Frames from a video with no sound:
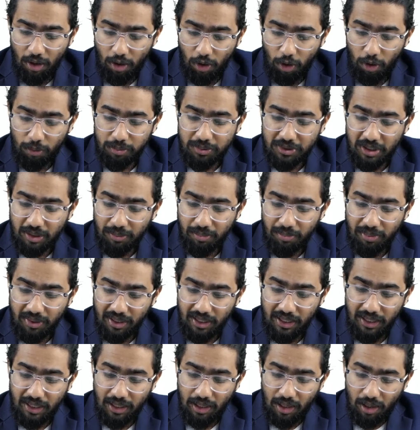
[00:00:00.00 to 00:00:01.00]
option
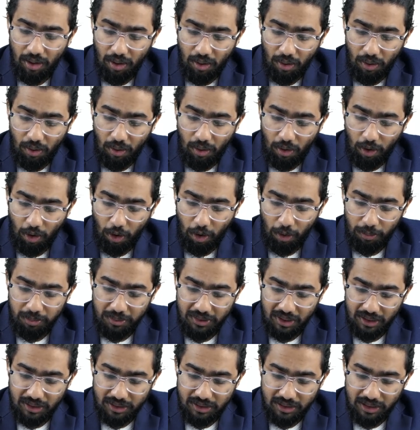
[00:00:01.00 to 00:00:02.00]
B, or
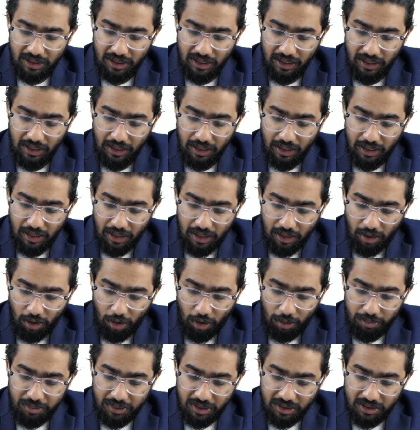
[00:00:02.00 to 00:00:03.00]
option C
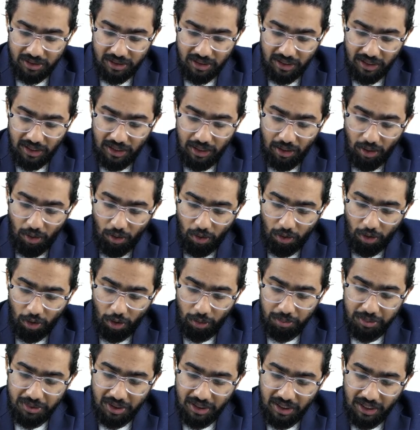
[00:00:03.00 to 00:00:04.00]
or
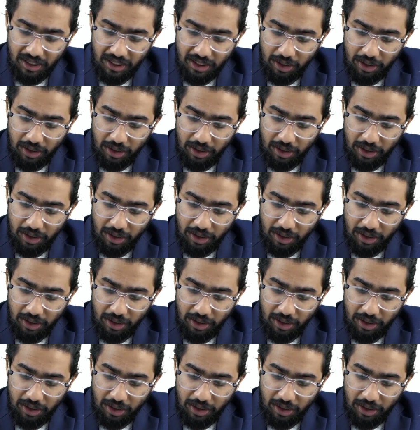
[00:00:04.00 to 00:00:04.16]
option D.